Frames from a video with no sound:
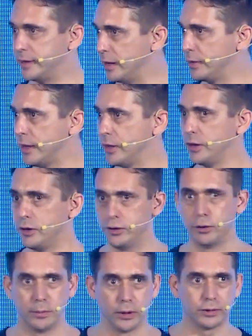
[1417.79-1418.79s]
They're
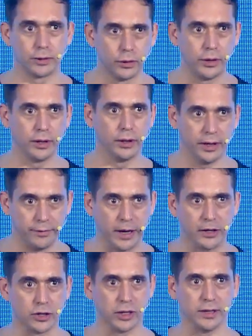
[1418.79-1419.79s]
your most loyal
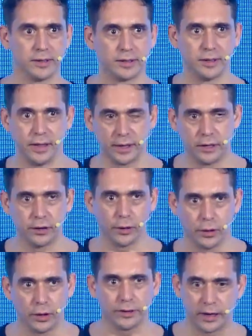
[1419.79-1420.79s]
evangelists, and they can do a
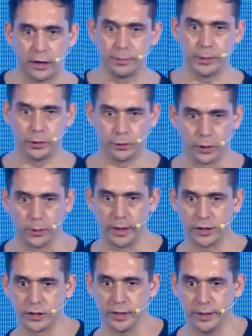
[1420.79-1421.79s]
lot to help you grow,
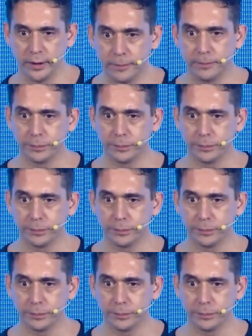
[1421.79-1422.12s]
actually.